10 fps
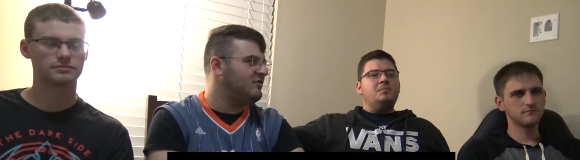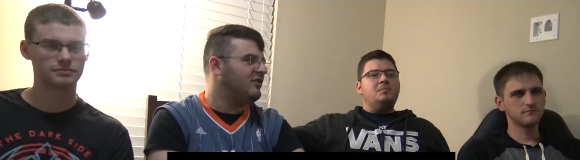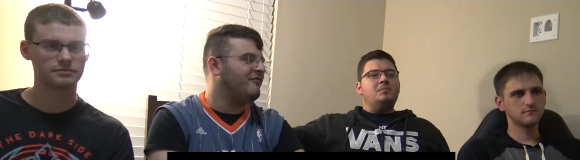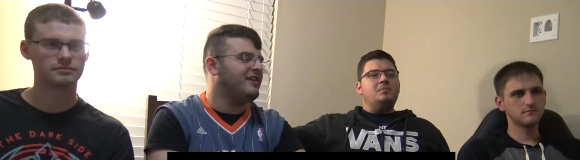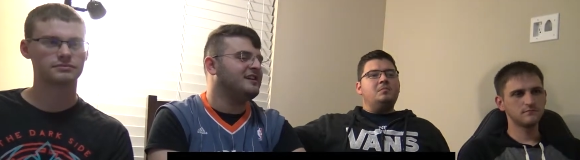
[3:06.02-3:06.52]

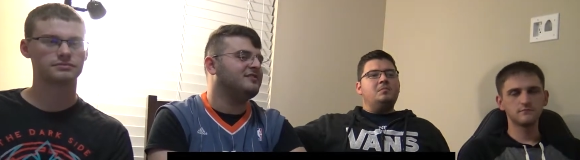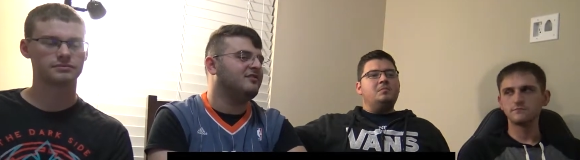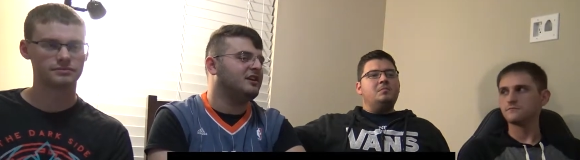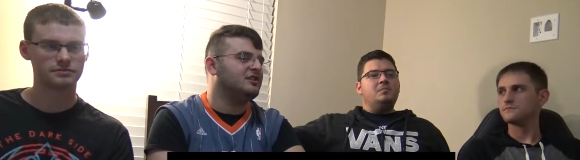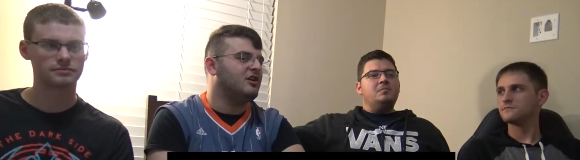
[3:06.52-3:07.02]
Speaker 1: the face of
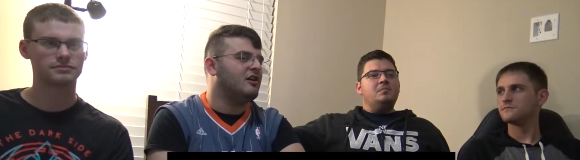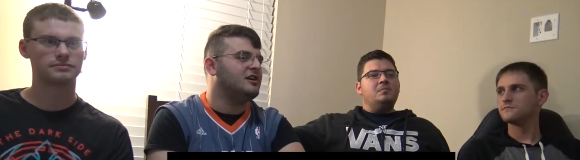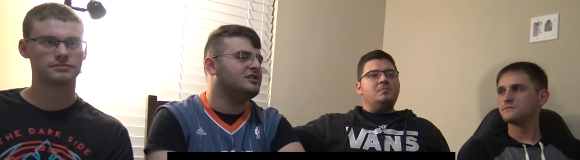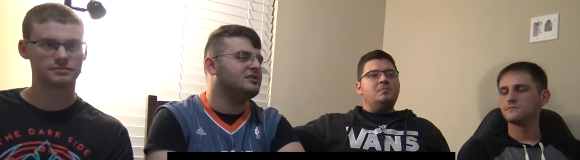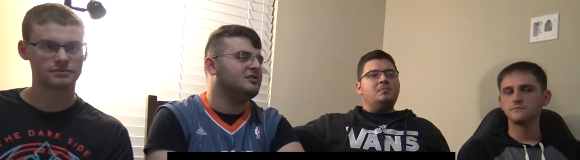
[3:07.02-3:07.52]
the
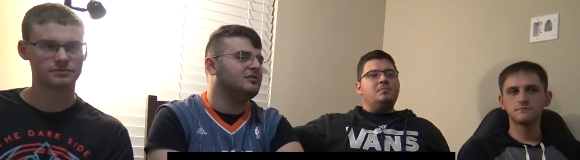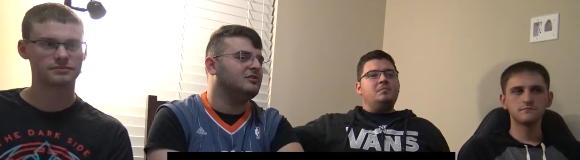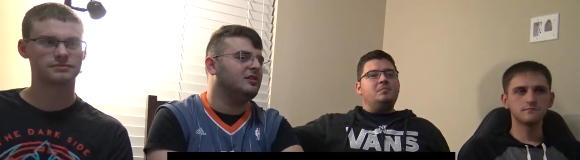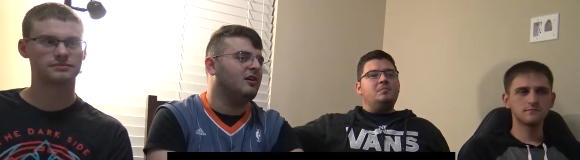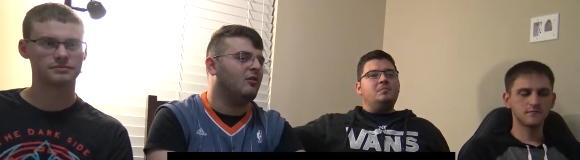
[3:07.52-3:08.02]
guitarist?
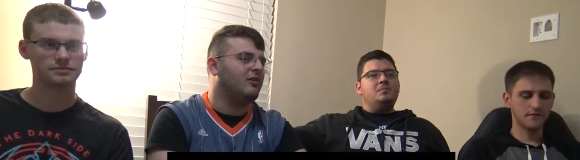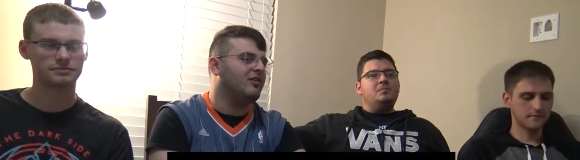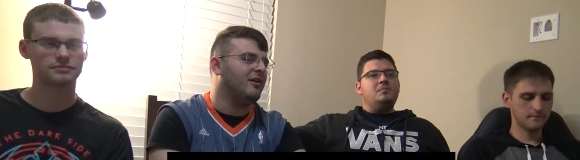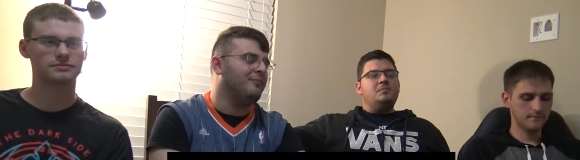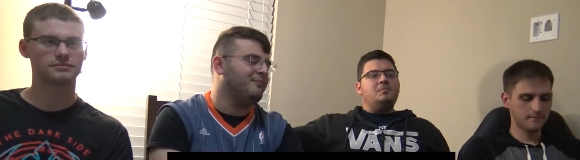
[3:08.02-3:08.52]
Or
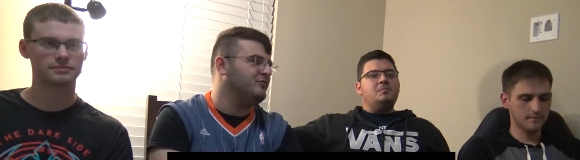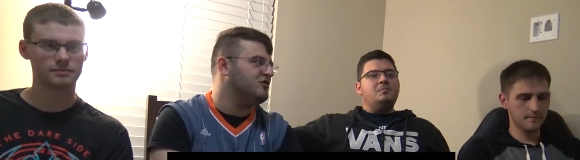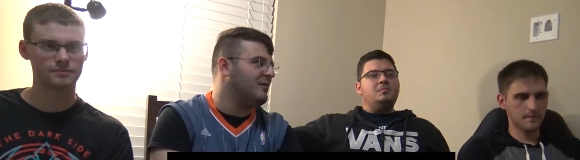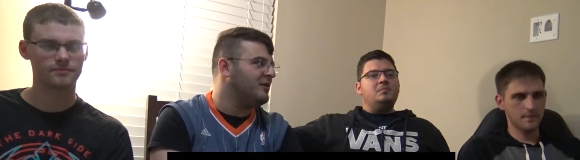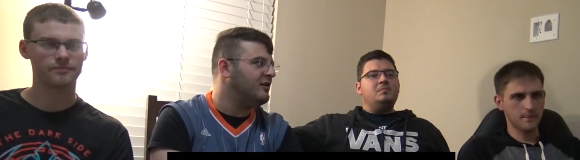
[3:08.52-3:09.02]
the
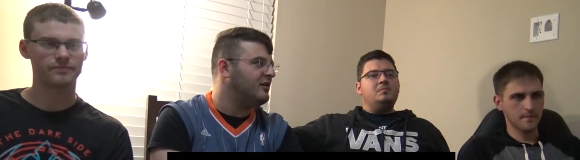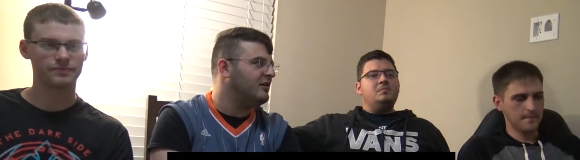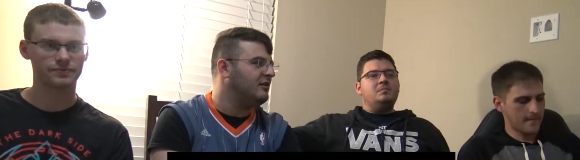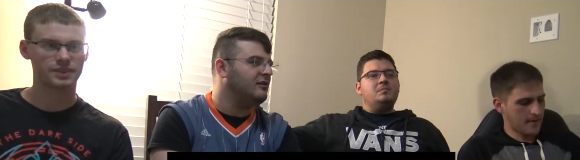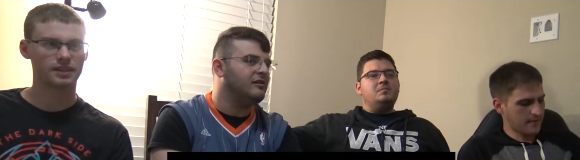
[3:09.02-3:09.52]
drummer?
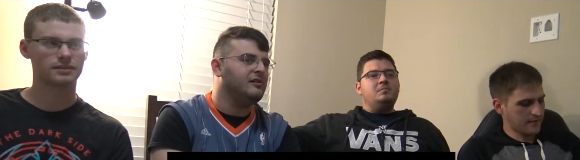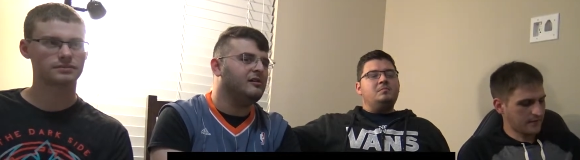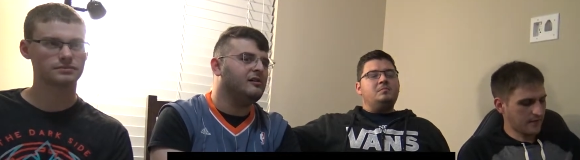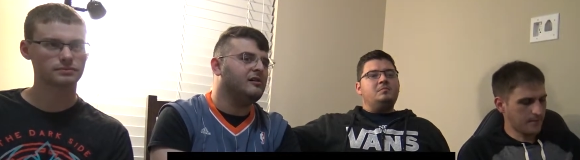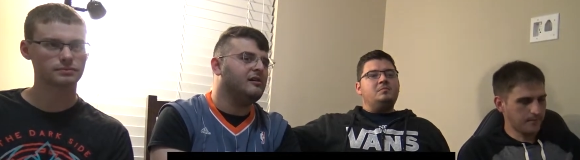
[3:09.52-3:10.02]
I think
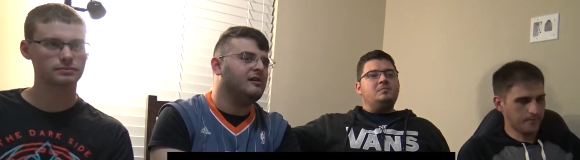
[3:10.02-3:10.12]
so.